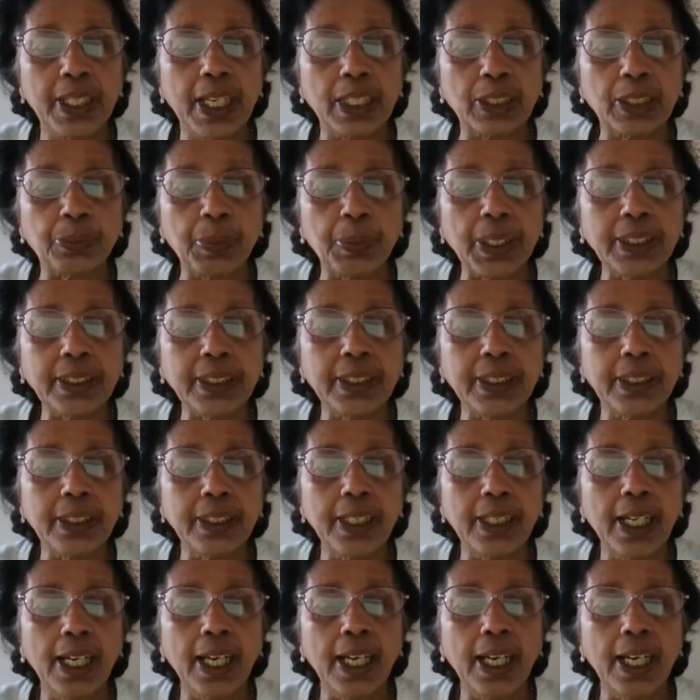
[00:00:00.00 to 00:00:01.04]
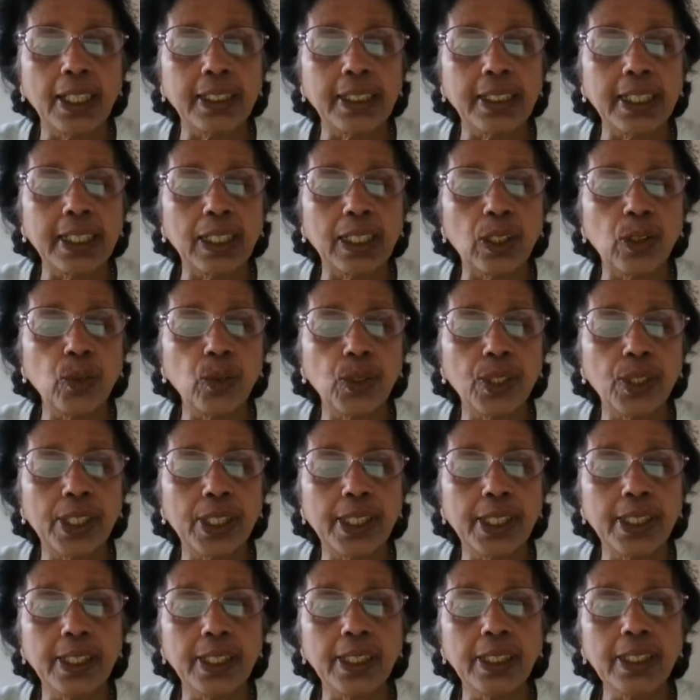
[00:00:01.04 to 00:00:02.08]
expected and
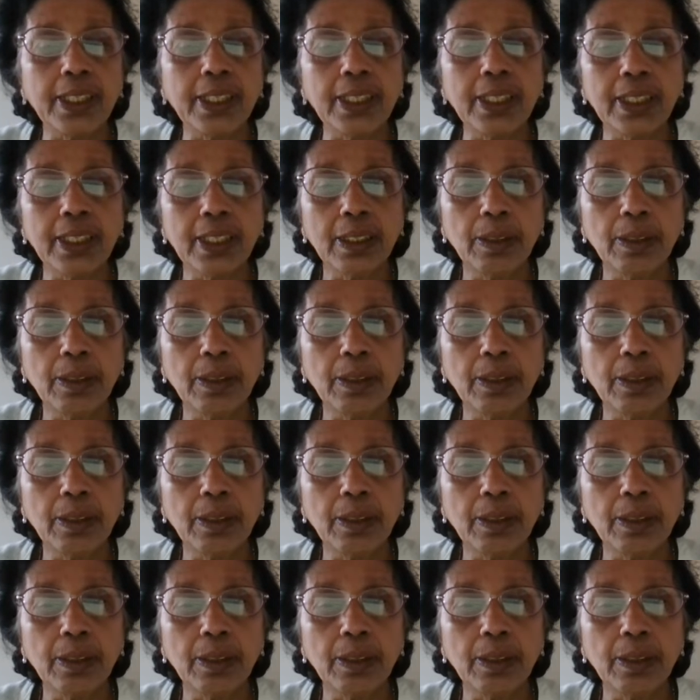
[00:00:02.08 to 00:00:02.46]
included in the